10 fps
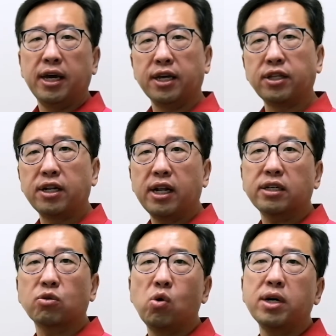And the
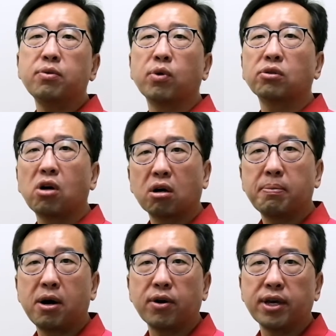next one we'll talk
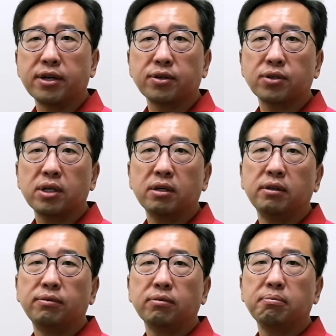about is
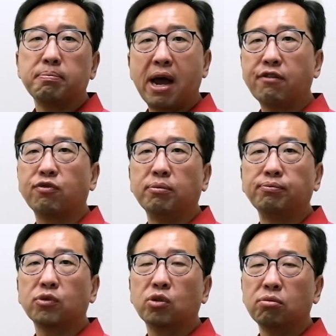bathroom.
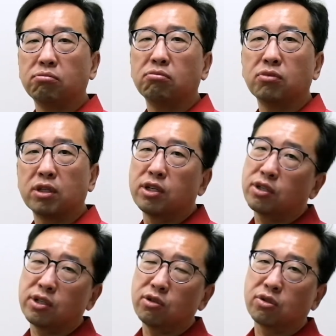
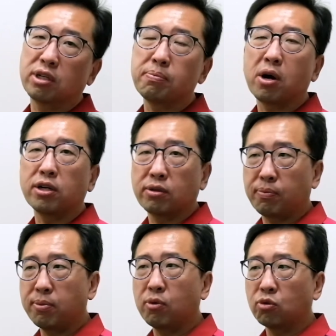This is interesting part is
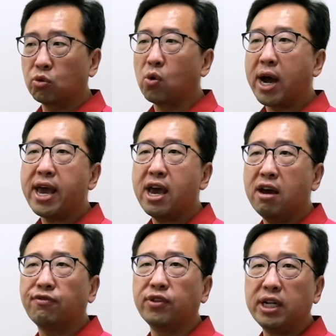that people, do I
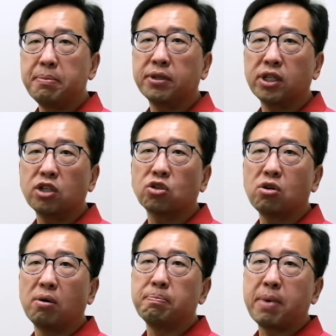have
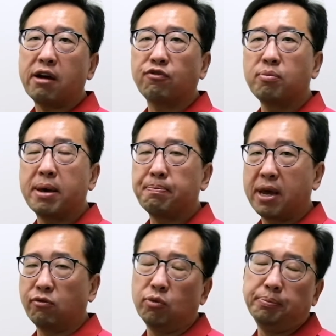limitation on bathroom and
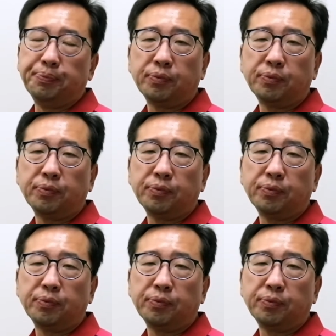bedroom?